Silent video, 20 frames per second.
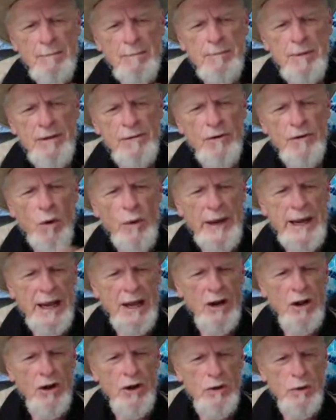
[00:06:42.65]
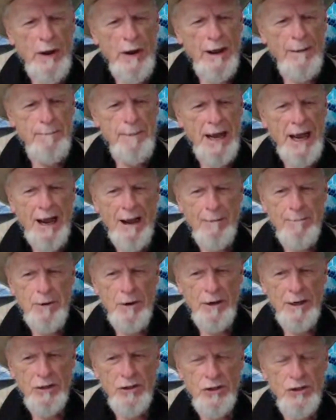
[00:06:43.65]
before we get onto our
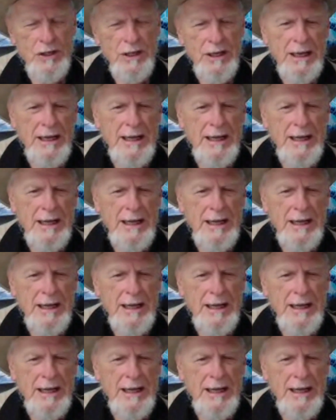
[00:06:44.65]
PowerPoints.